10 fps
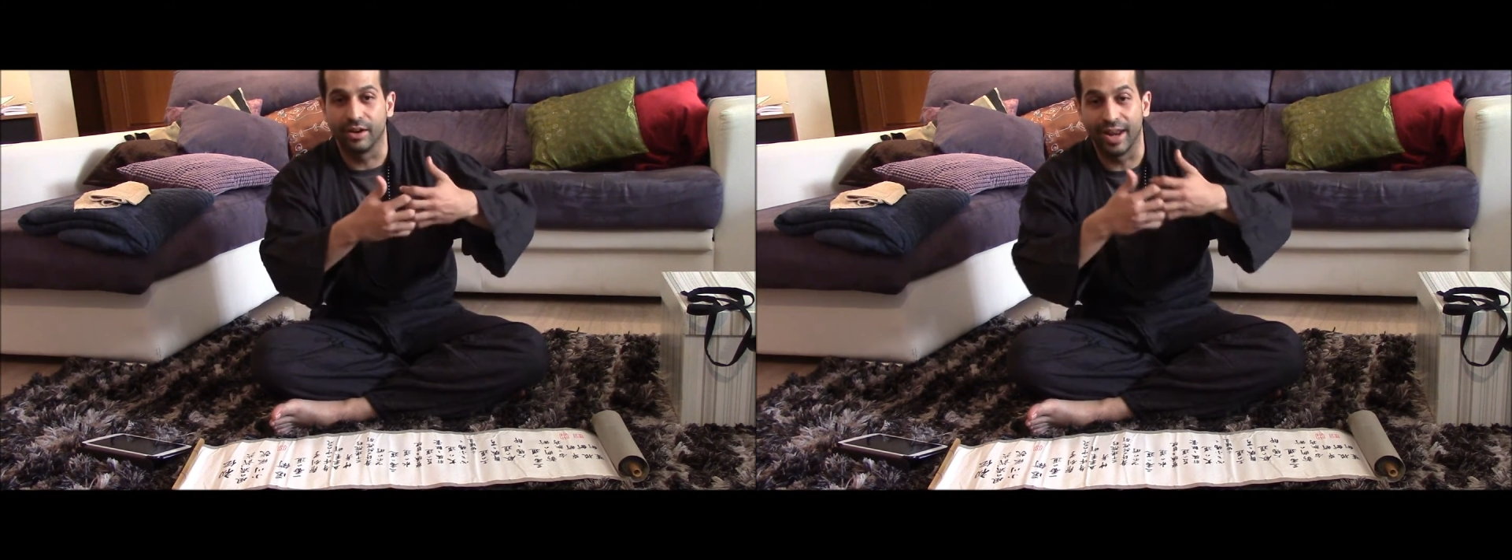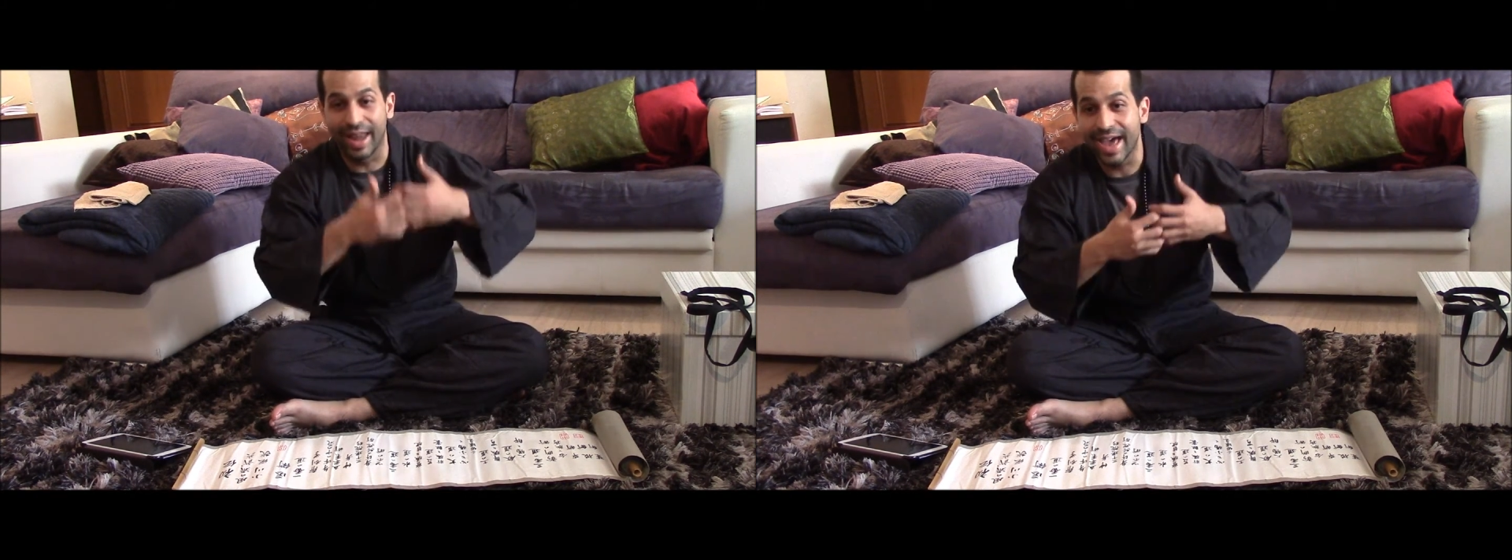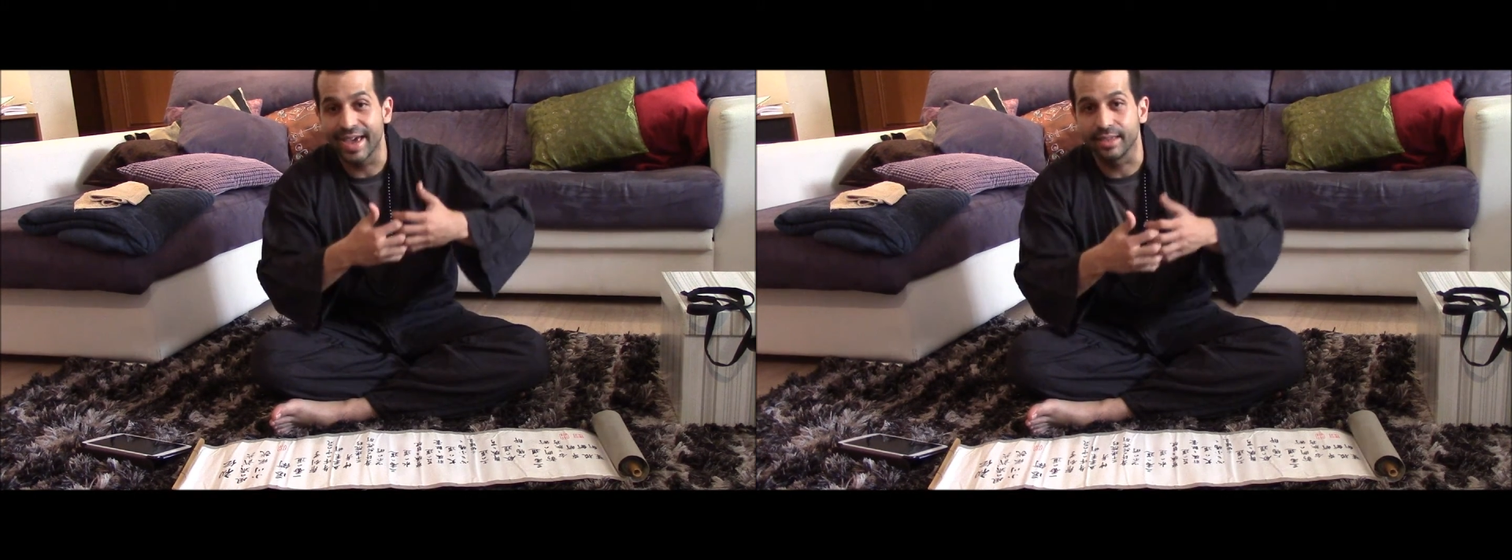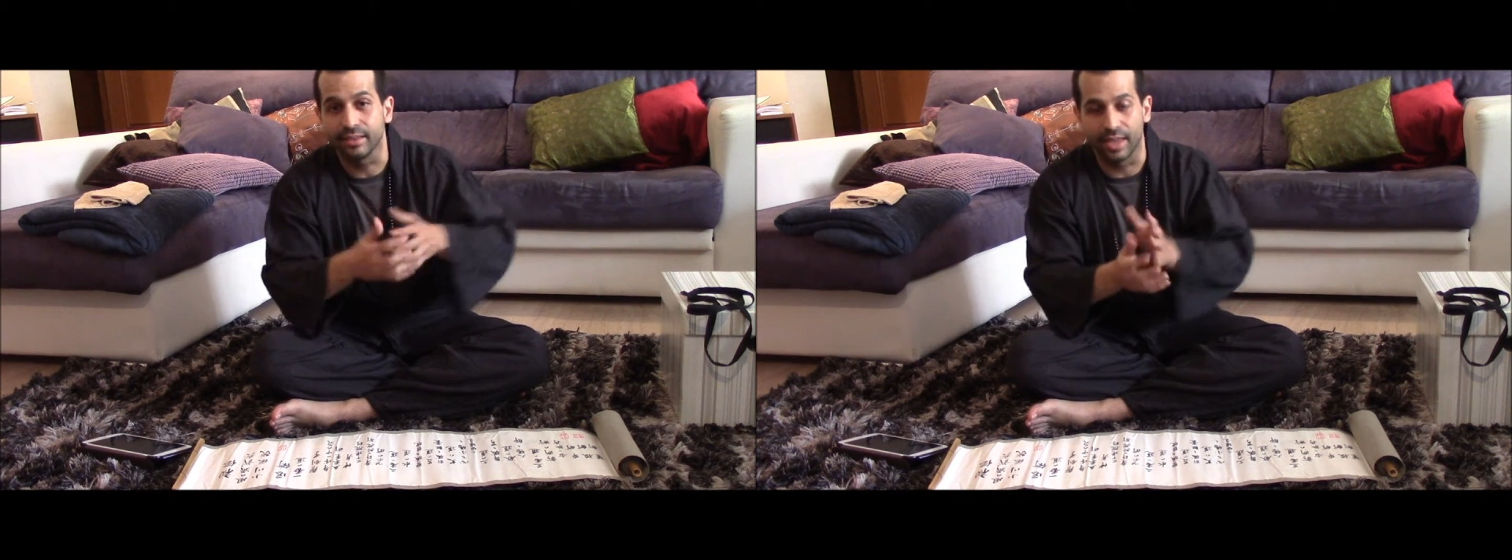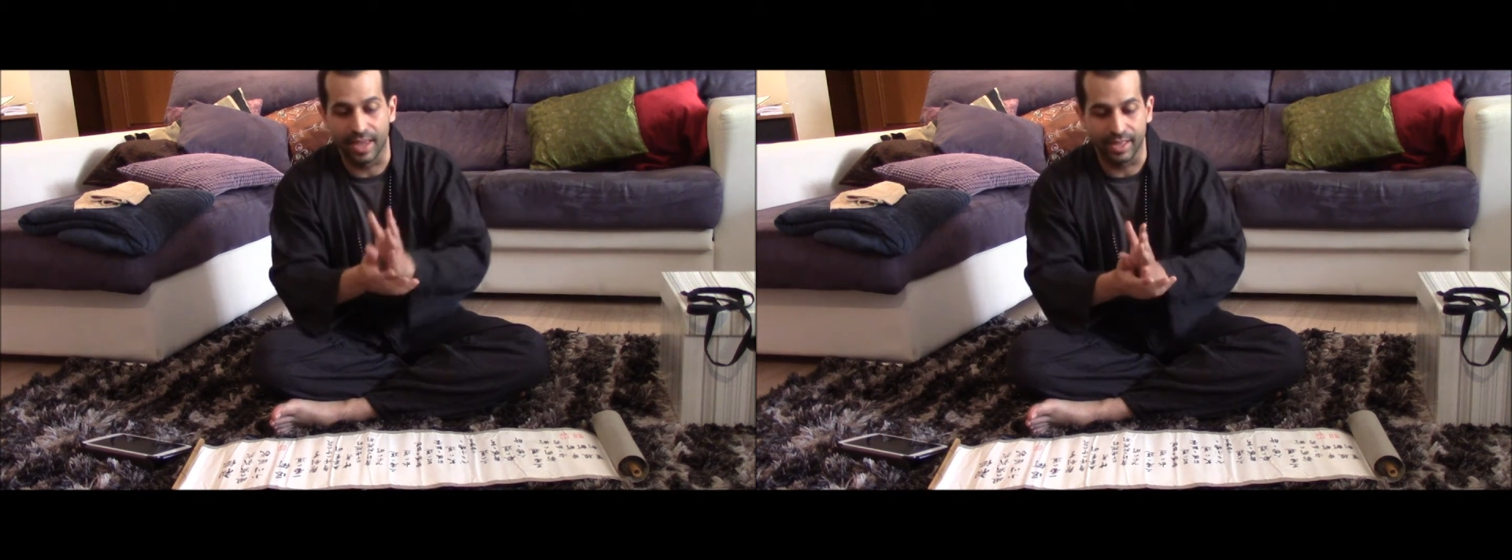aligned
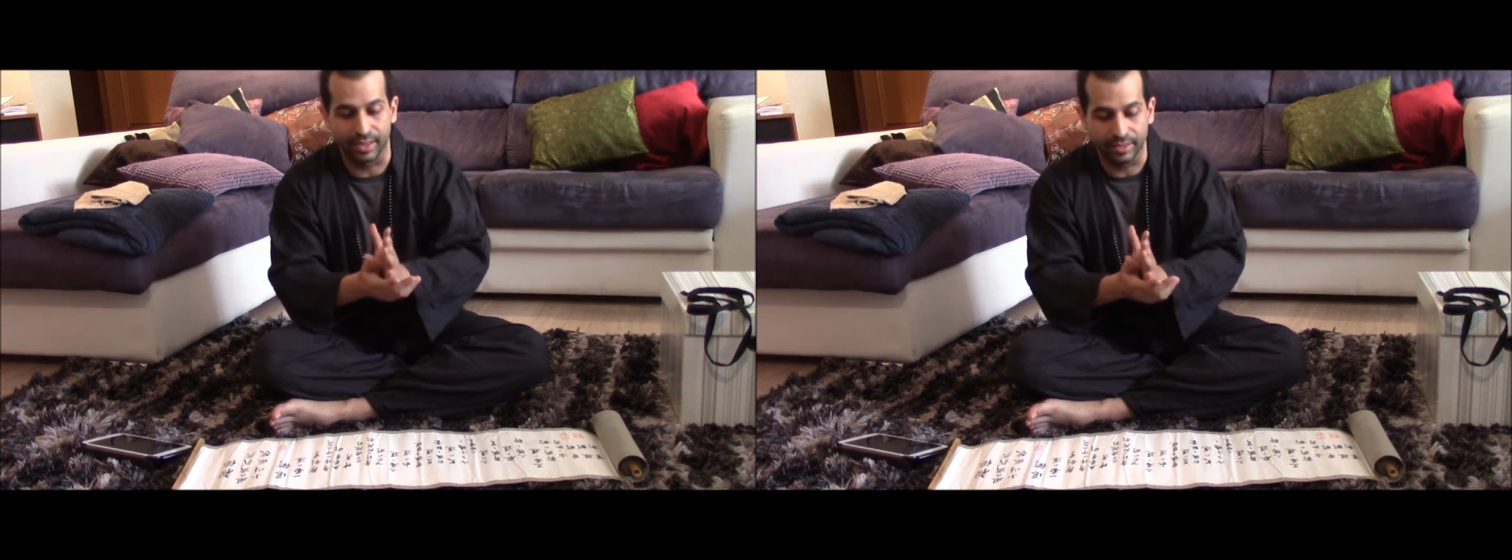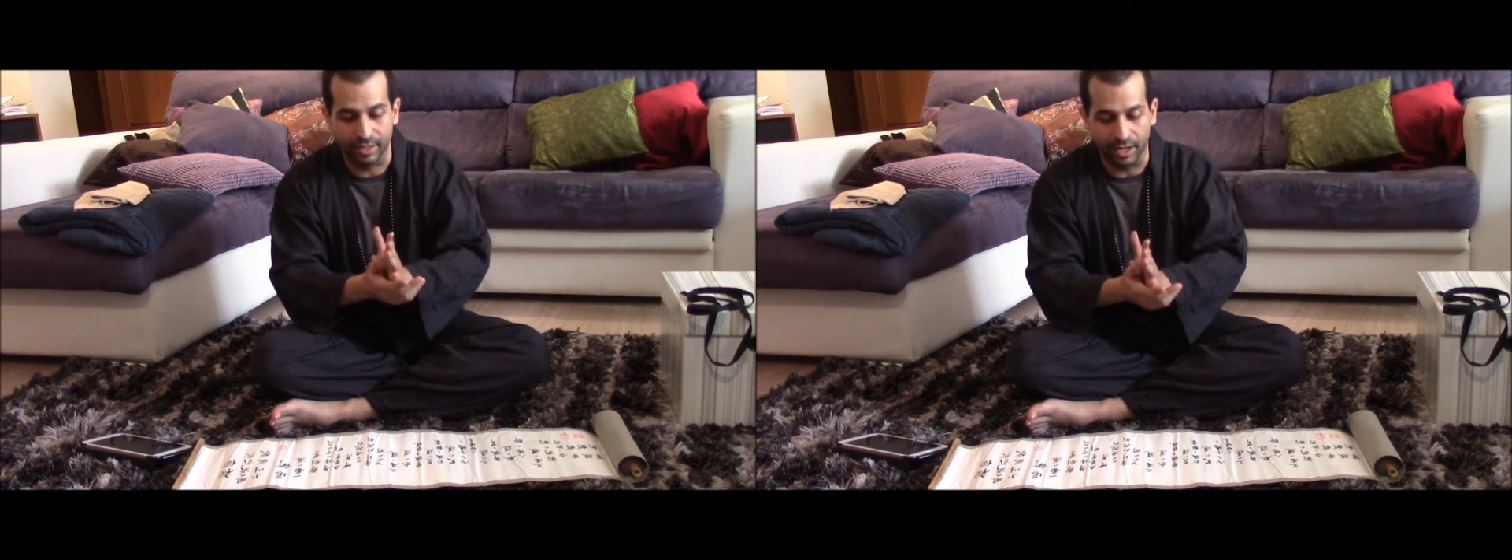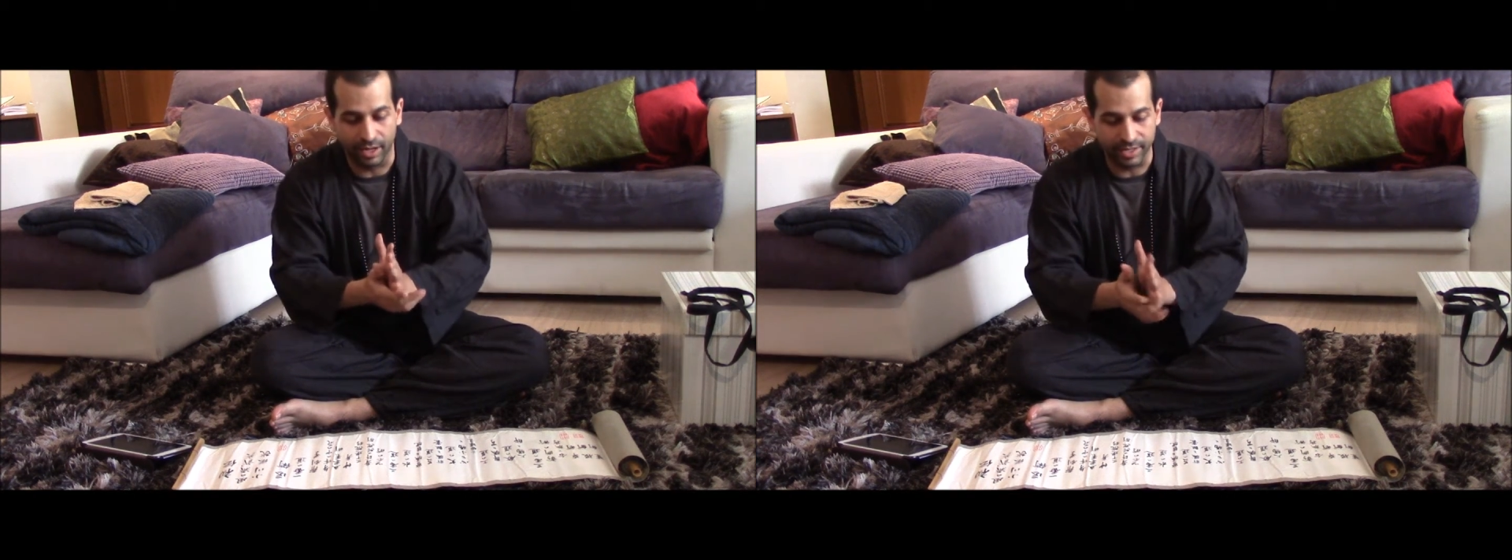and are